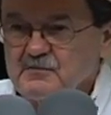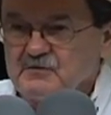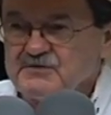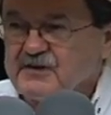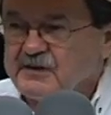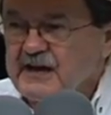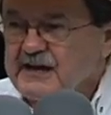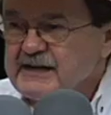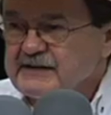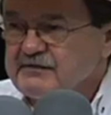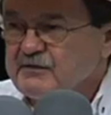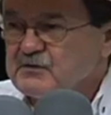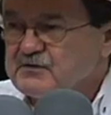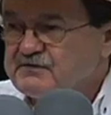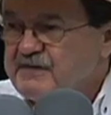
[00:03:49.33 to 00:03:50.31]
was the light of
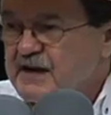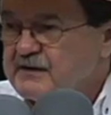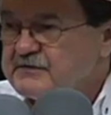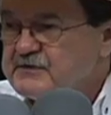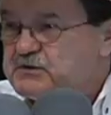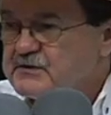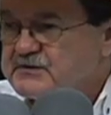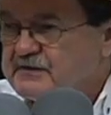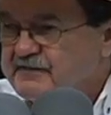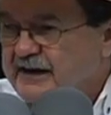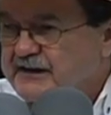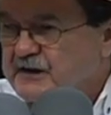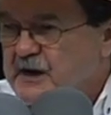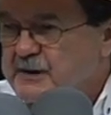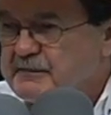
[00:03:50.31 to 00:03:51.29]
those values of
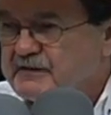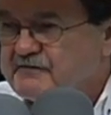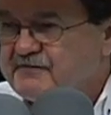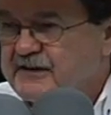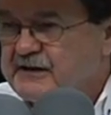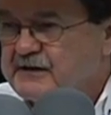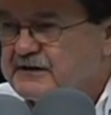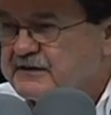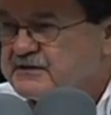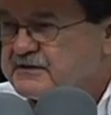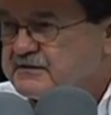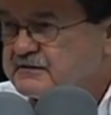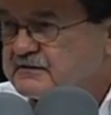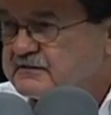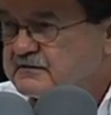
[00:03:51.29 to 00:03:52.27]
economic
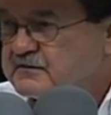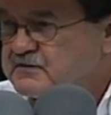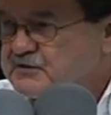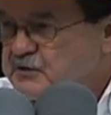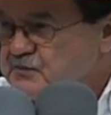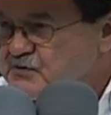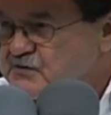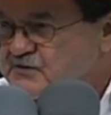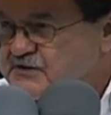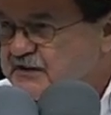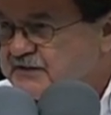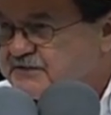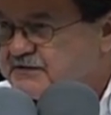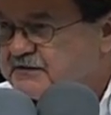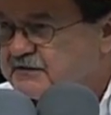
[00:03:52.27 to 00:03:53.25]
fairness, social
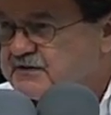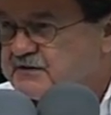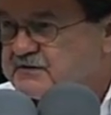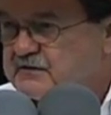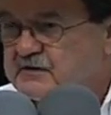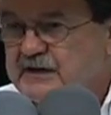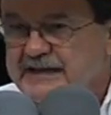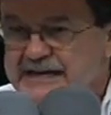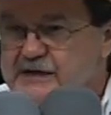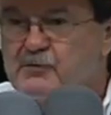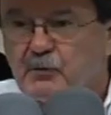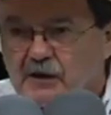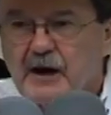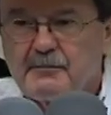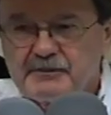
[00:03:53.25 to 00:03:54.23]
justice,
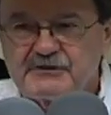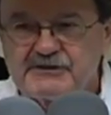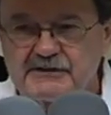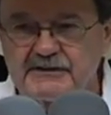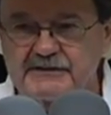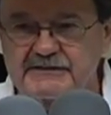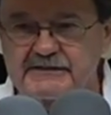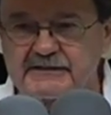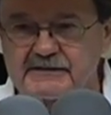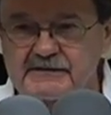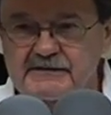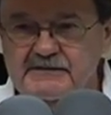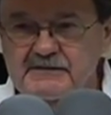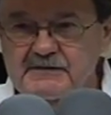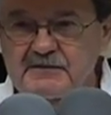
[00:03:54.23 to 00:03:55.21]
equal opportunity
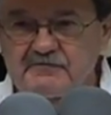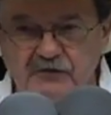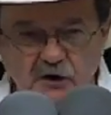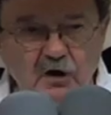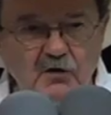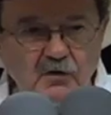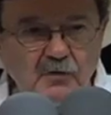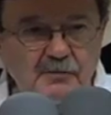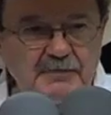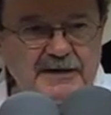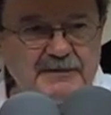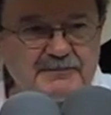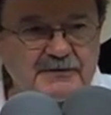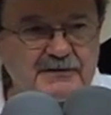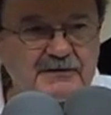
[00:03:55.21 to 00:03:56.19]
for all
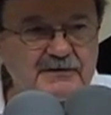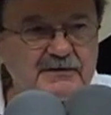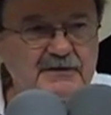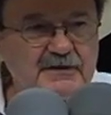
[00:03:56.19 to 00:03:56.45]
people.